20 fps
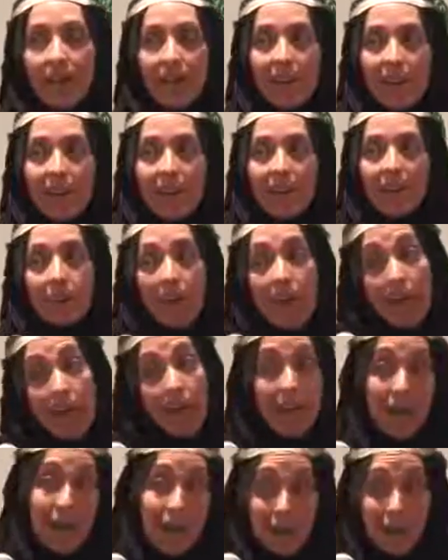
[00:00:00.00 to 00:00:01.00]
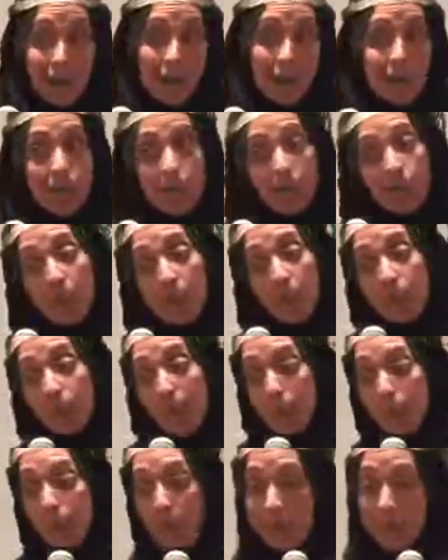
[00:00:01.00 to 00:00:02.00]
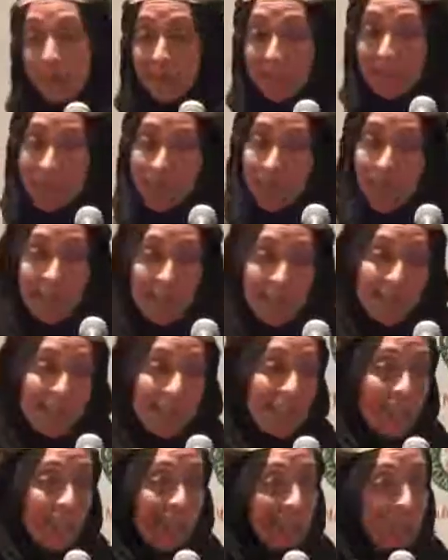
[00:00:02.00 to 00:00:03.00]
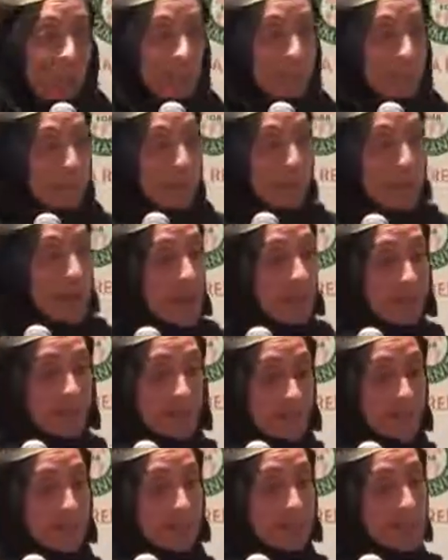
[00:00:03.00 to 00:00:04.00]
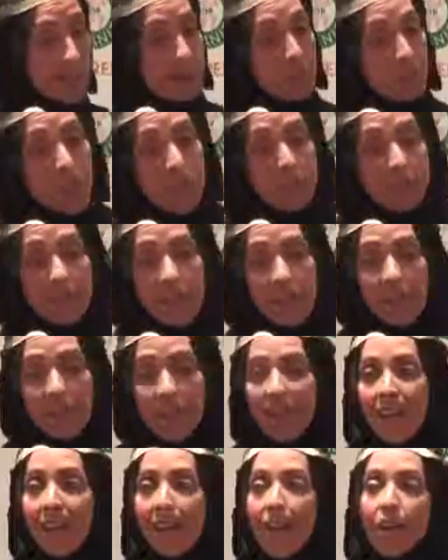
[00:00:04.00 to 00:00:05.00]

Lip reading: I'm not Arab, I'm not Pakistani, I'm not this, I'm not that.